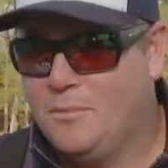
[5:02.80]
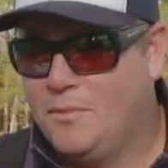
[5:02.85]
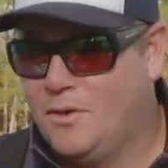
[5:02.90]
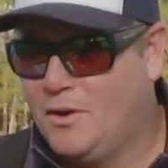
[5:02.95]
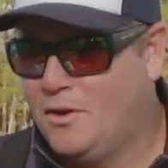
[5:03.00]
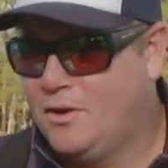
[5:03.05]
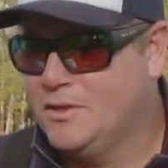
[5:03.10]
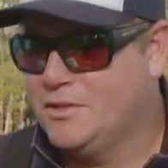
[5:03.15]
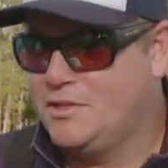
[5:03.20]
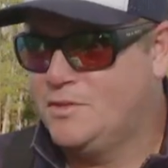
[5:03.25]

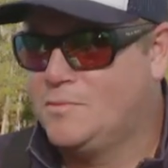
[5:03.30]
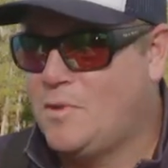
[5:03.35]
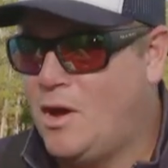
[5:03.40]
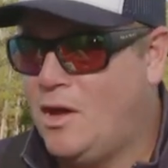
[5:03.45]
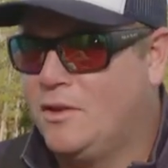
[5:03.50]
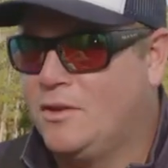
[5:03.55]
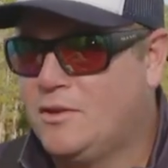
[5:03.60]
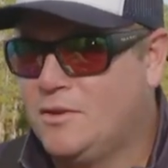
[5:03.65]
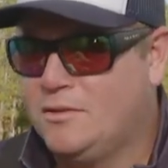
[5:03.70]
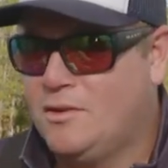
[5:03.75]
They're in
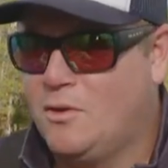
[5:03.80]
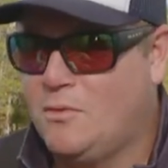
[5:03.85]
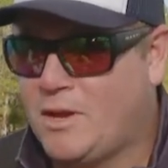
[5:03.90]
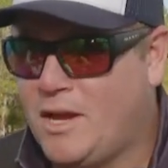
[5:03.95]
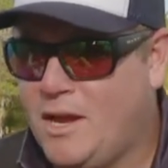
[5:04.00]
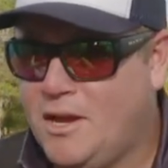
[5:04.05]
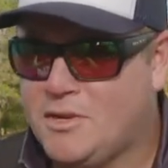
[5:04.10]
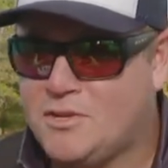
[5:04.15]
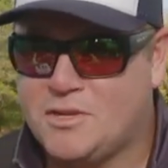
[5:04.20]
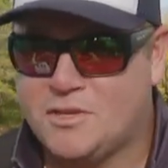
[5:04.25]
smaller
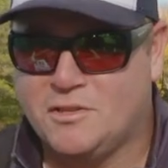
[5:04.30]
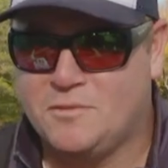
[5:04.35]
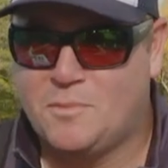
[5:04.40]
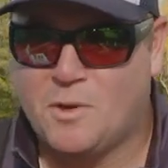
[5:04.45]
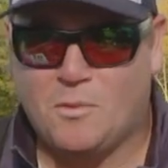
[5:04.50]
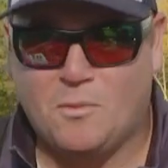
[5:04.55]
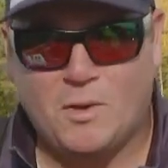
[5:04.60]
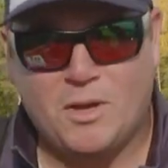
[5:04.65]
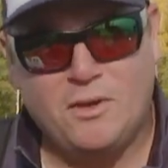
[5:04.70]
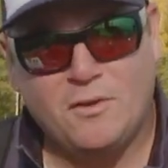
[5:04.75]
locations,
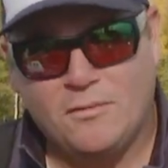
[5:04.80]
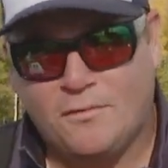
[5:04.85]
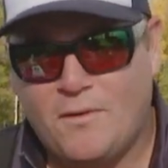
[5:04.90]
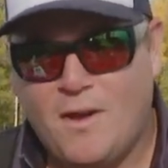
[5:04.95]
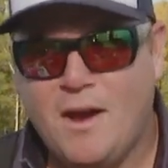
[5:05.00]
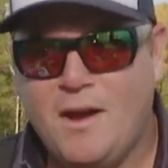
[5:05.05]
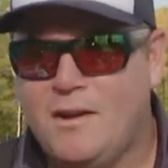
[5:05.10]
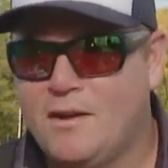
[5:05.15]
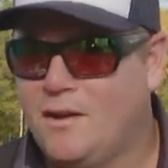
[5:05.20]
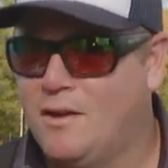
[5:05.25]
but when you
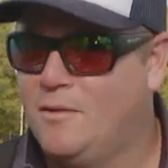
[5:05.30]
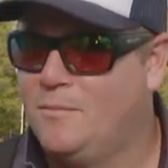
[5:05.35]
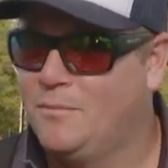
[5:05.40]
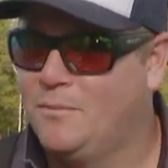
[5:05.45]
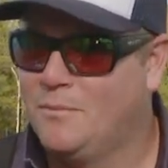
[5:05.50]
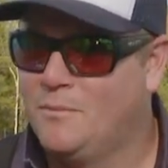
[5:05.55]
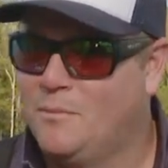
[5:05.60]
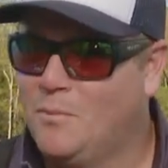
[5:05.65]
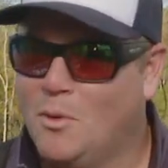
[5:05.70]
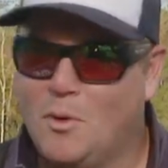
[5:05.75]
find them,
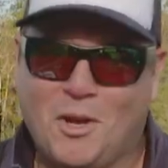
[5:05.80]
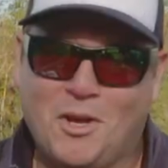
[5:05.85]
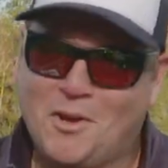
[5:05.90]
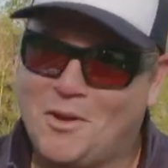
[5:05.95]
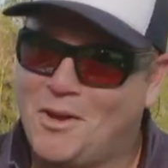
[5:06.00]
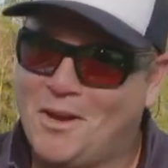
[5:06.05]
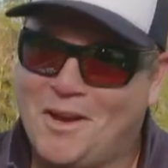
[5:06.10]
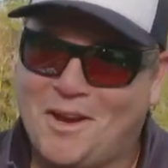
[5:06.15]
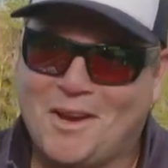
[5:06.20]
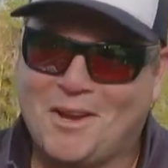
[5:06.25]
boy, you
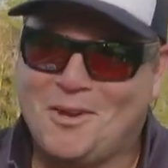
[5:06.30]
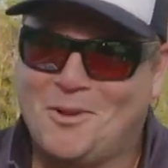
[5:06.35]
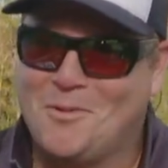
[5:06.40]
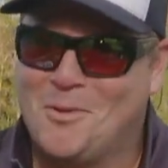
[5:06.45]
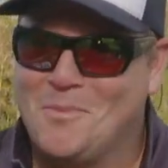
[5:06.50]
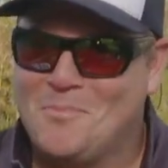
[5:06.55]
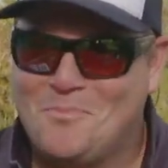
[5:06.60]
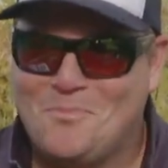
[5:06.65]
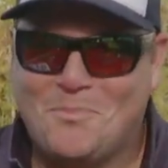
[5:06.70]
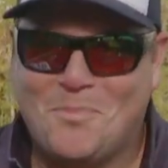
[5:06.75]
can get into
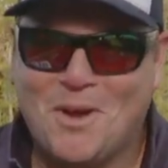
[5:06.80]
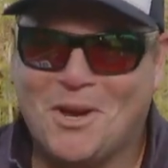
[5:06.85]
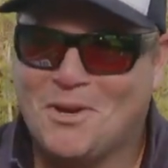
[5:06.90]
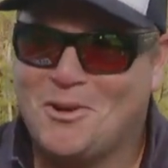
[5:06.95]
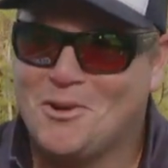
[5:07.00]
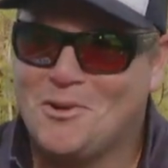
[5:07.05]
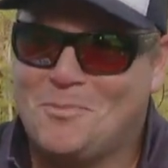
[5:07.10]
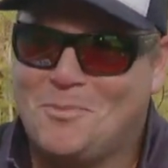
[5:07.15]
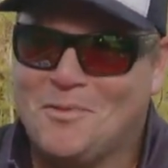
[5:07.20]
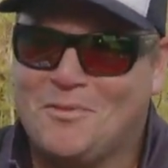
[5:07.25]
a big
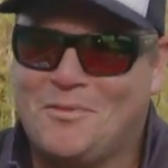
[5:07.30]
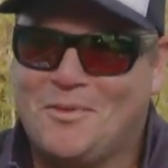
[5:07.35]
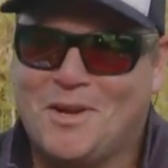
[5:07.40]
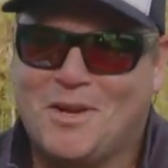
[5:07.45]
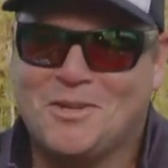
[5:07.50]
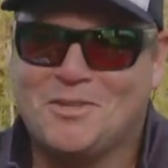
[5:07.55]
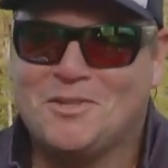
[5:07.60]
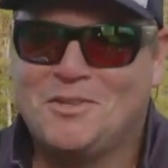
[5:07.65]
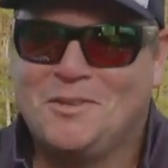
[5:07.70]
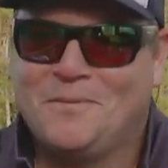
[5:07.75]
group of
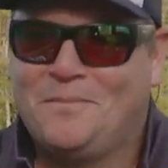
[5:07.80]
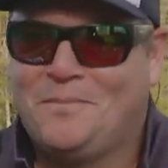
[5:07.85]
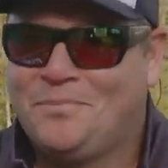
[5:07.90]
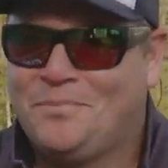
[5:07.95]
fish.